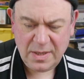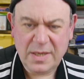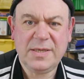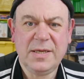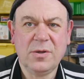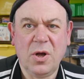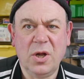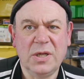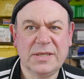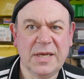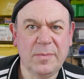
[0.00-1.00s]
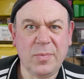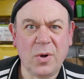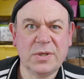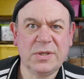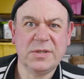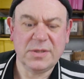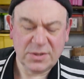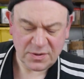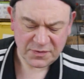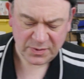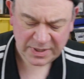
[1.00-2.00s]
He's still got all the same boxes and
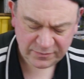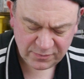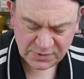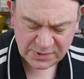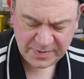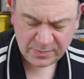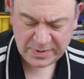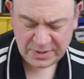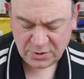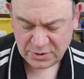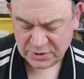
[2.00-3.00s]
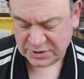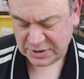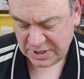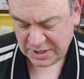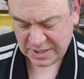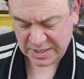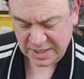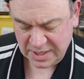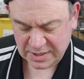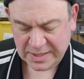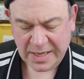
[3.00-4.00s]
stuff. So I had a route about in those,
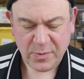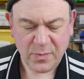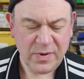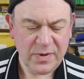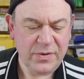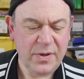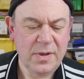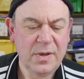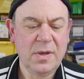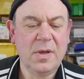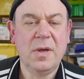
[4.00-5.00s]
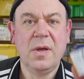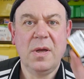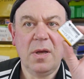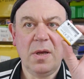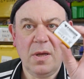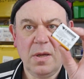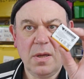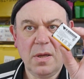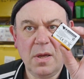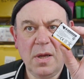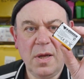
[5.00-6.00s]
and I came up with
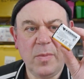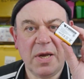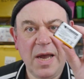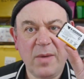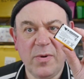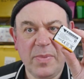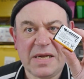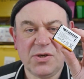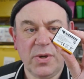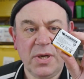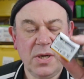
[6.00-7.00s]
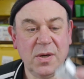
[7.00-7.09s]
um, a camera battery.